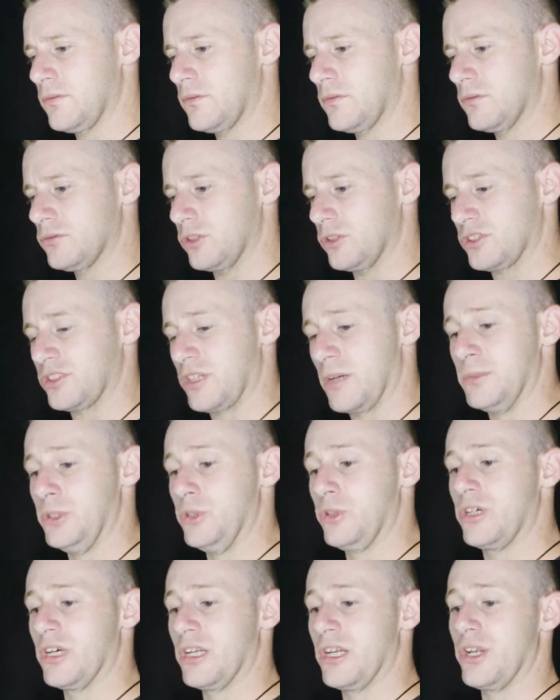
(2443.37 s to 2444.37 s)
So some of you
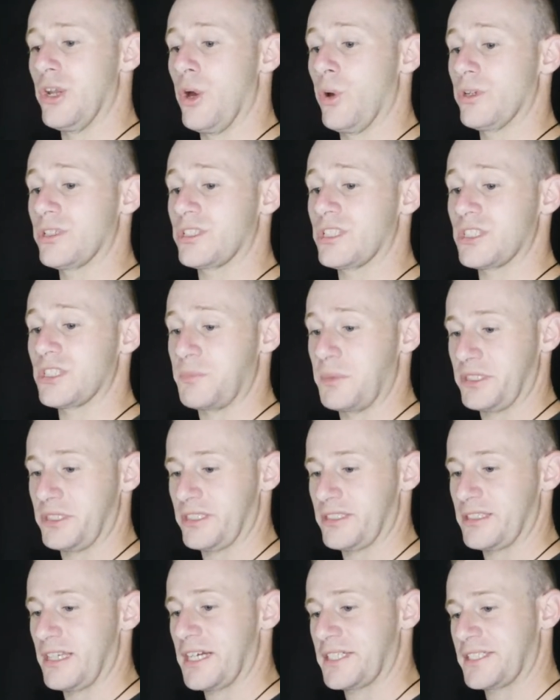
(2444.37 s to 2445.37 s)
could have noticed suspicious
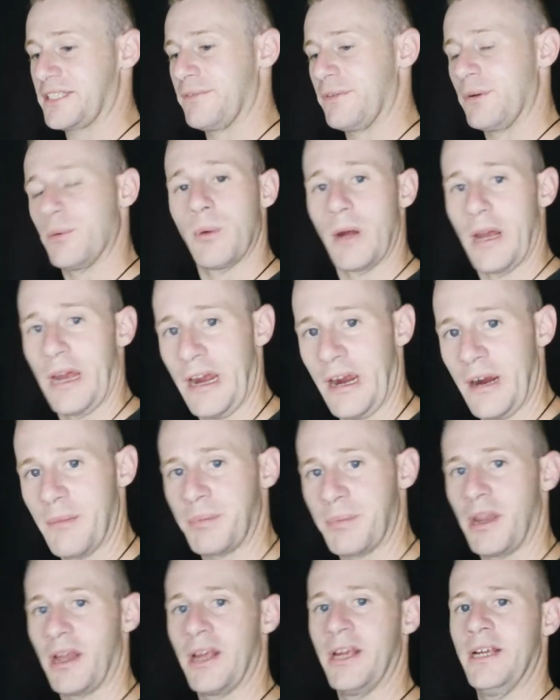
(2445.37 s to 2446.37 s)
activity with
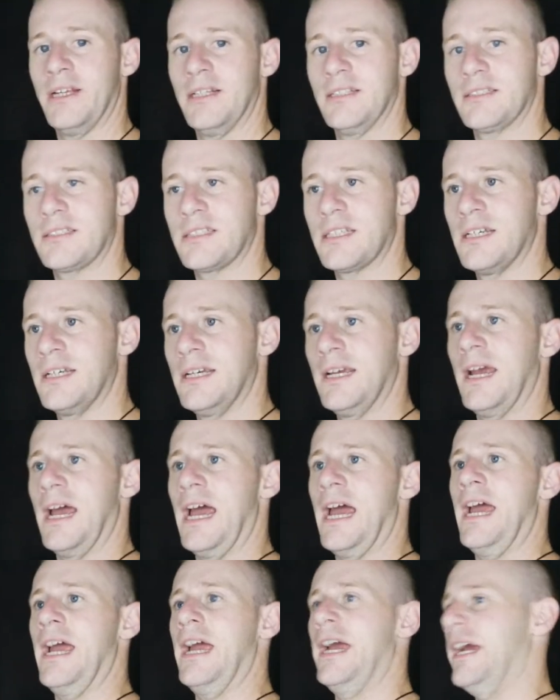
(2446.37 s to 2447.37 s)
airplanes,
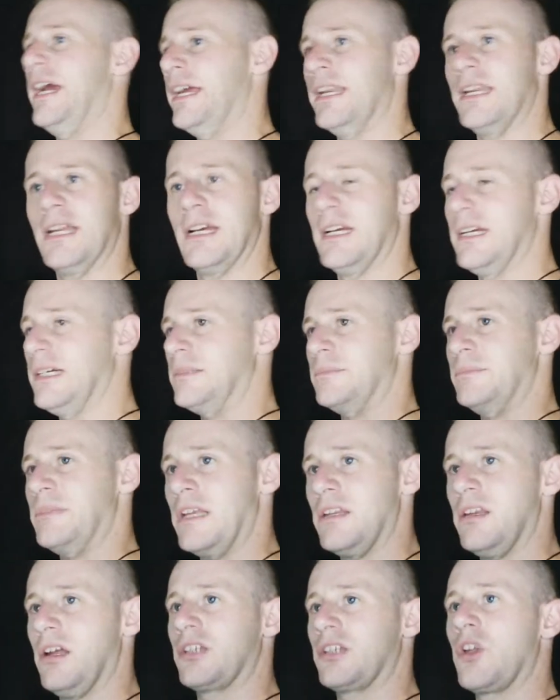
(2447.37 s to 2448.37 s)
and they
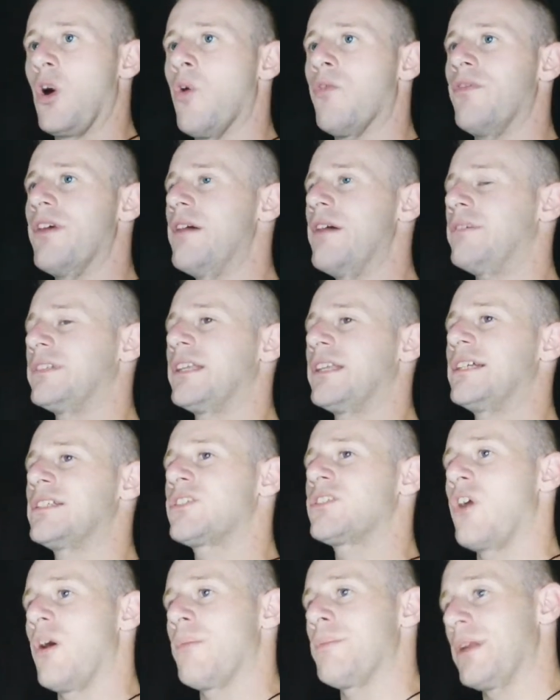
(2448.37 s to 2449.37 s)
looked over everything,
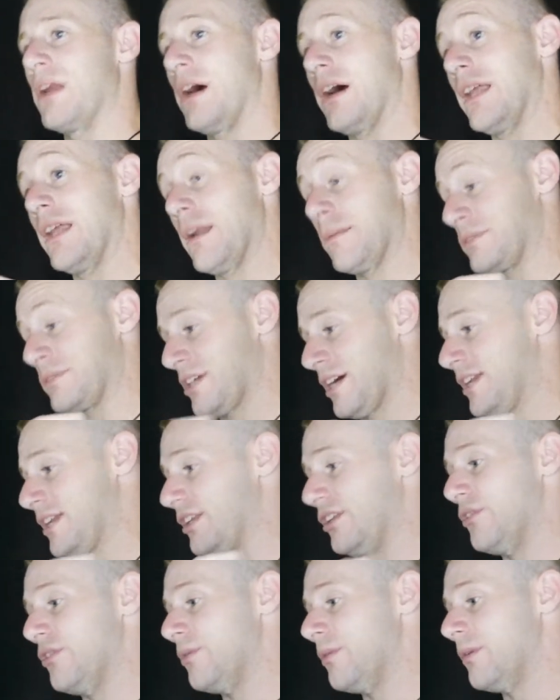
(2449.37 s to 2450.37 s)
Scorpio, and I'm telling
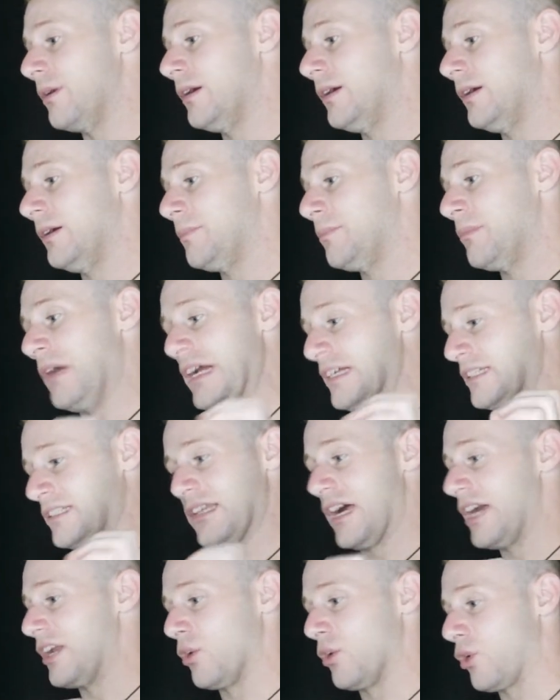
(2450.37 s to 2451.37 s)
you, it's
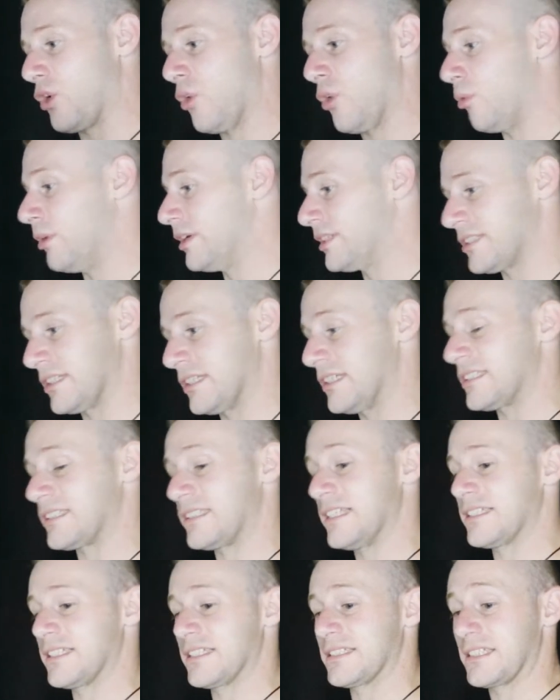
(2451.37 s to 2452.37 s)
not no coincidence.
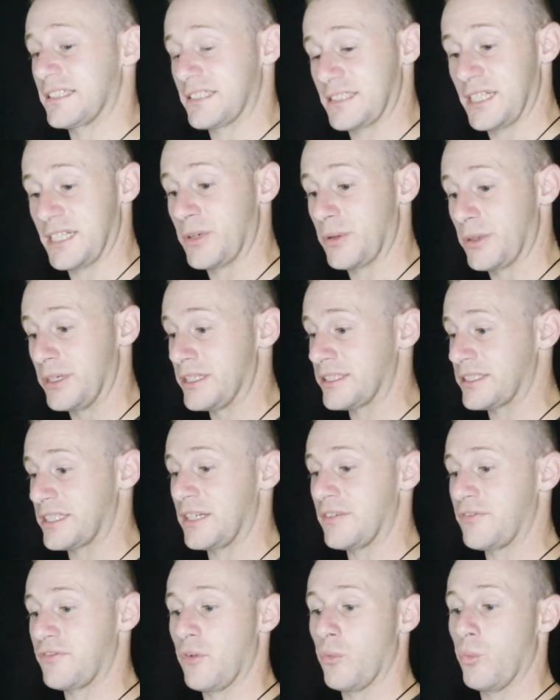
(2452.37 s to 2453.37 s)
This is a synchronicity
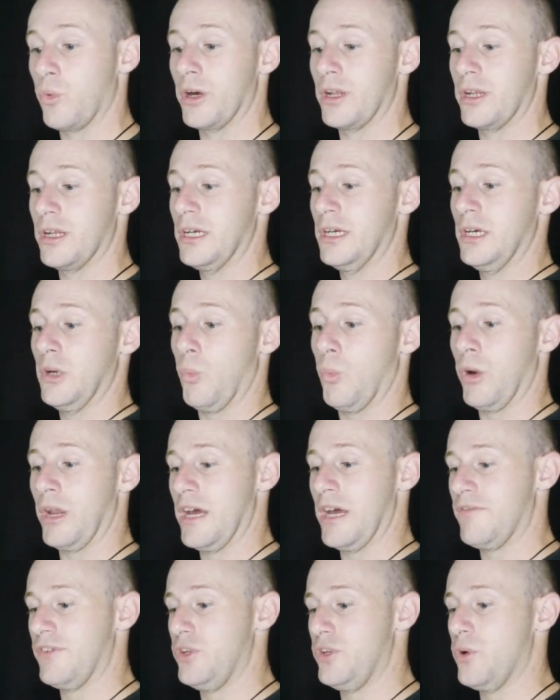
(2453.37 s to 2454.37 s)
for
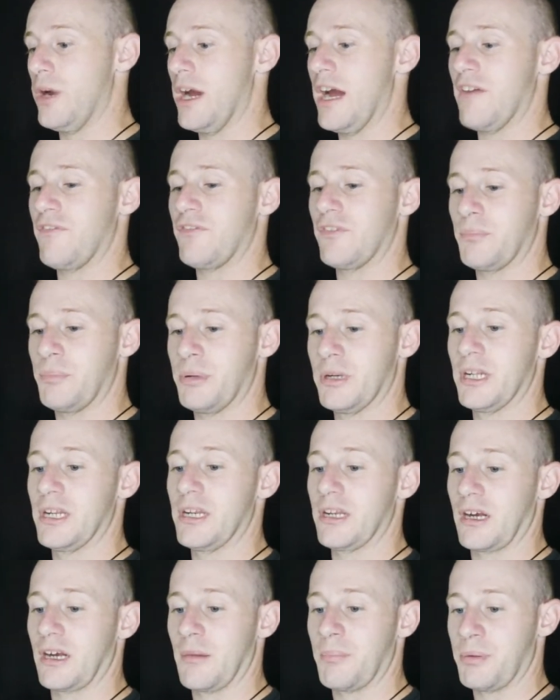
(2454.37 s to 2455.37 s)
whatever you have put in a
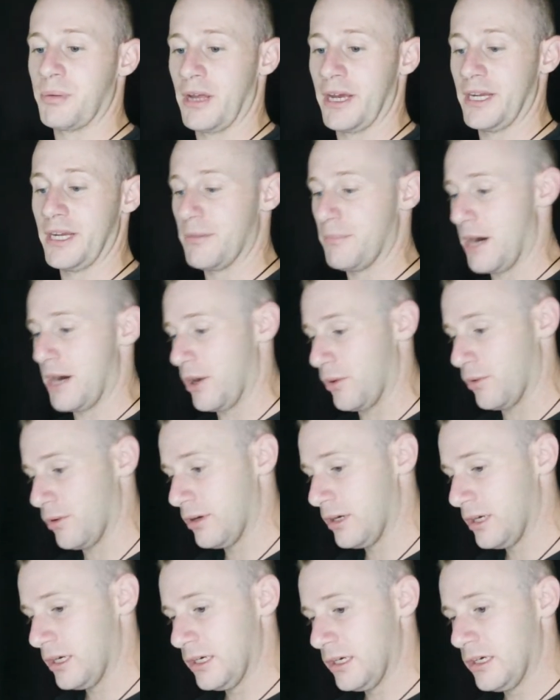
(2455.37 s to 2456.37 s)
complaint about,
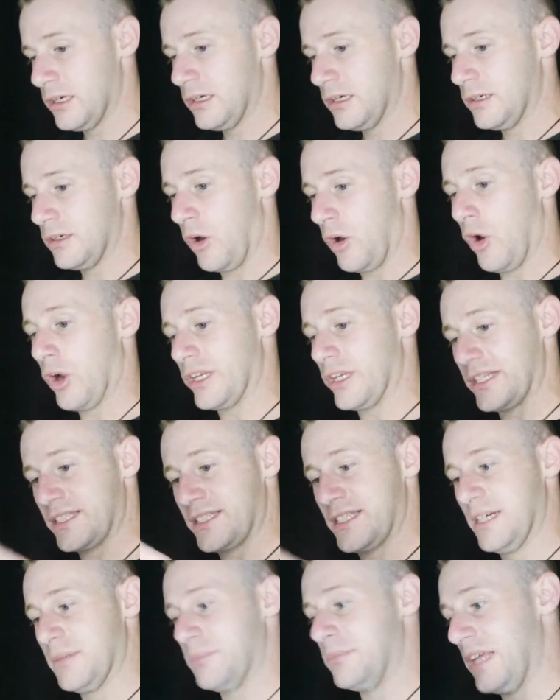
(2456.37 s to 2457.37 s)
or the
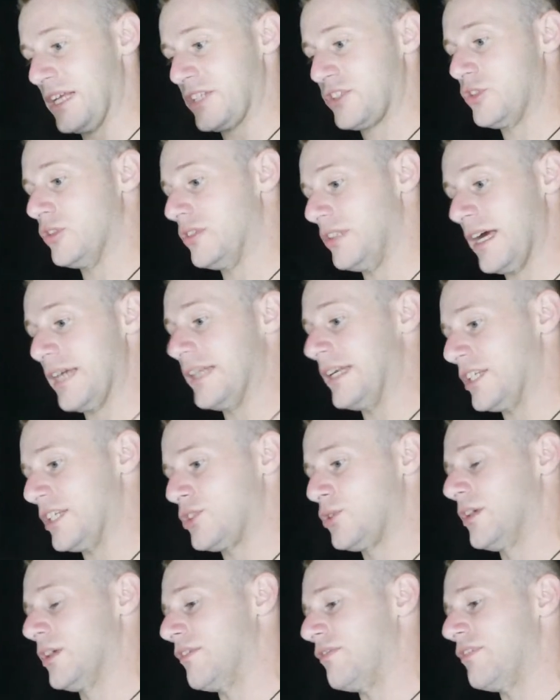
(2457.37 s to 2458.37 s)
tip that you
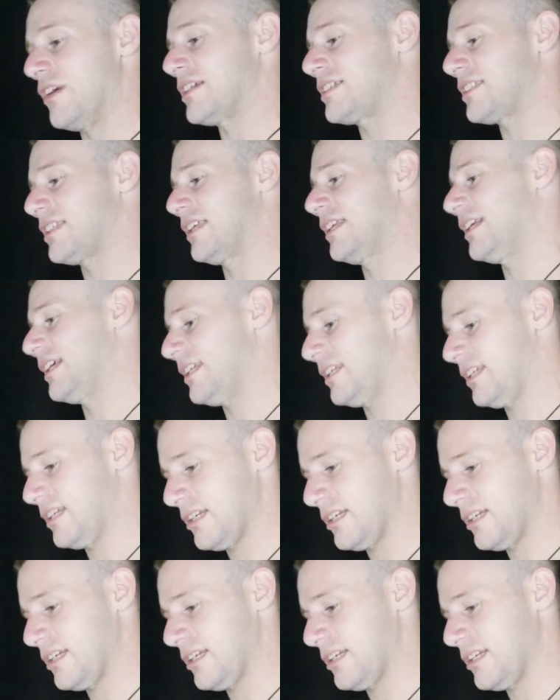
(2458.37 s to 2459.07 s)
invested in.